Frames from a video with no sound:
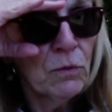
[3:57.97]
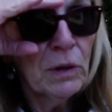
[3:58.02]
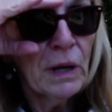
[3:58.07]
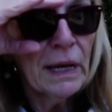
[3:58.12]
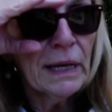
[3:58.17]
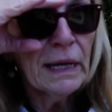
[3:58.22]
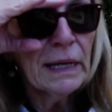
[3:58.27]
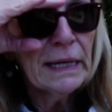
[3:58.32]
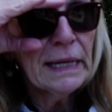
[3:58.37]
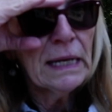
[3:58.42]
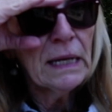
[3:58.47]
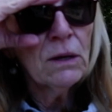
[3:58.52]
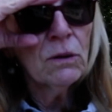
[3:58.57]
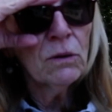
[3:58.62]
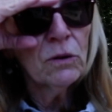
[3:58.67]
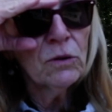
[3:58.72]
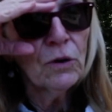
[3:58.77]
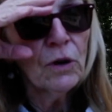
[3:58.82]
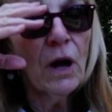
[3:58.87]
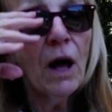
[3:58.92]
like an
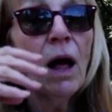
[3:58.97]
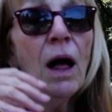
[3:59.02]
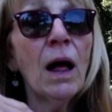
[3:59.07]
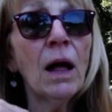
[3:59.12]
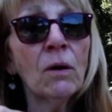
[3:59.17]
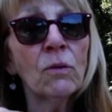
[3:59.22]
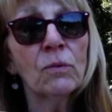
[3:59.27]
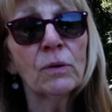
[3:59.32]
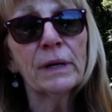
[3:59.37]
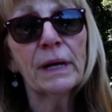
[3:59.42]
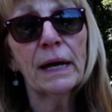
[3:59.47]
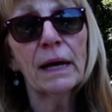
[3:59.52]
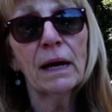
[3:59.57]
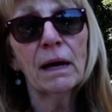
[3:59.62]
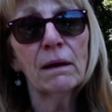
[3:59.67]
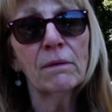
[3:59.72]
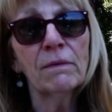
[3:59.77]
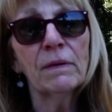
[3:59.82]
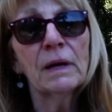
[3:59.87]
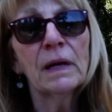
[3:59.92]
eagle or a hawk would
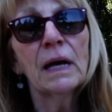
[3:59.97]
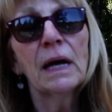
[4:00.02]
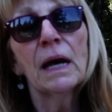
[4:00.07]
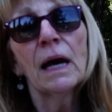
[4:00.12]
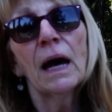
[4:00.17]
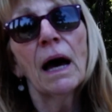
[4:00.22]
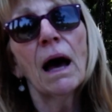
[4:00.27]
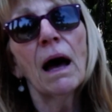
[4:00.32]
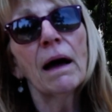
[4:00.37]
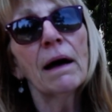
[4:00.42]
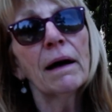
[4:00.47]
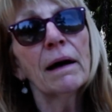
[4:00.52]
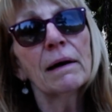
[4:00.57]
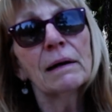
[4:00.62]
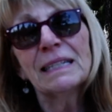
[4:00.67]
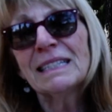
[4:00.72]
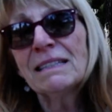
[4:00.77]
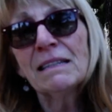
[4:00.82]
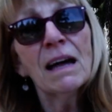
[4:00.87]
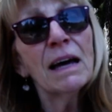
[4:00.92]
have
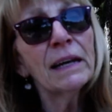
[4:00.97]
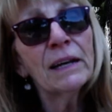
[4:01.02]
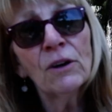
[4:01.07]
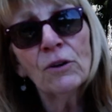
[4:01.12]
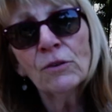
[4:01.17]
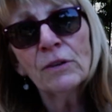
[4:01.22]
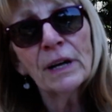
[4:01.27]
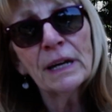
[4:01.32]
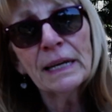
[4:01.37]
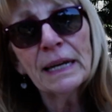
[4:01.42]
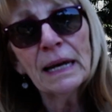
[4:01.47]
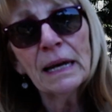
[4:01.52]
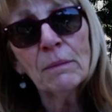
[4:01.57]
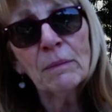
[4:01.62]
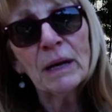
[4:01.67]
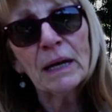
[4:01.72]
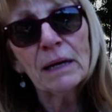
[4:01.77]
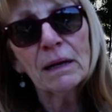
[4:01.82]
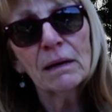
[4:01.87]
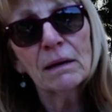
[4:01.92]
is not
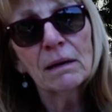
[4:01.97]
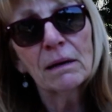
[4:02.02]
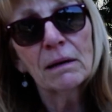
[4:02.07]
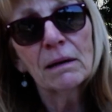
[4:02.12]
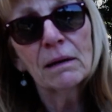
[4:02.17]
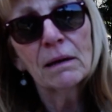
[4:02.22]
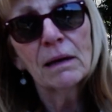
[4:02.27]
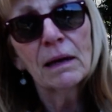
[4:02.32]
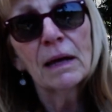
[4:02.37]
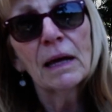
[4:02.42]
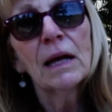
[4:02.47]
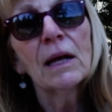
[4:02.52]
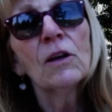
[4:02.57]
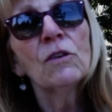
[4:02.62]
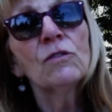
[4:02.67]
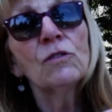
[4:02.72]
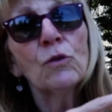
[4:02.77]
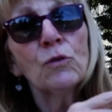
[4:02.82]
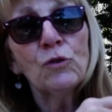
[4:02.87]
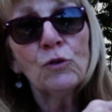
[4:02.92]
aerodynamic.
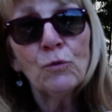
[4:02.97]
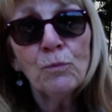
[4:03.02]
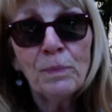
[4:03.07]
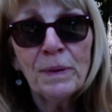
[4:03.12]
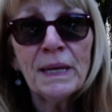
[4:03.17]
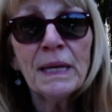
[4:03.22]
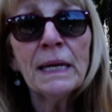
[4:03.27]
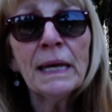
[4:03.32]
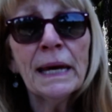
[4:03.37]
So to be